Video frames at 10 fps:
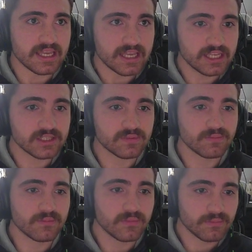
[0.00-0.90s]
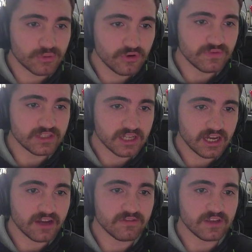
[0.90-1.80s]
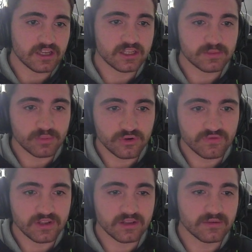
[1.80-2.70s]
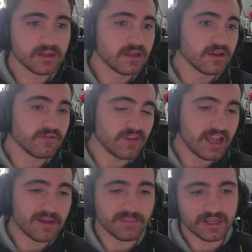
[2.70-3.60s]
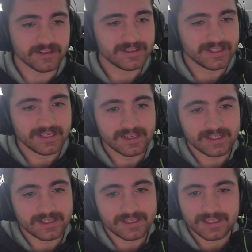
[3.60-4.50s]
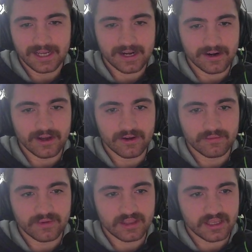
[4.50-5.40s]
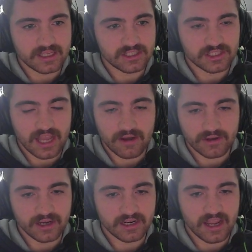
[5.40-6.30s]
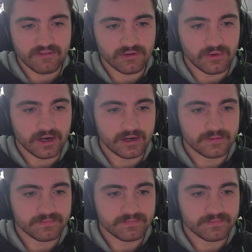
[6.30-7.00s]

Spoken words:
is proven tough. He is proven vet, but I don't know. I think he's just outgunned everywhere.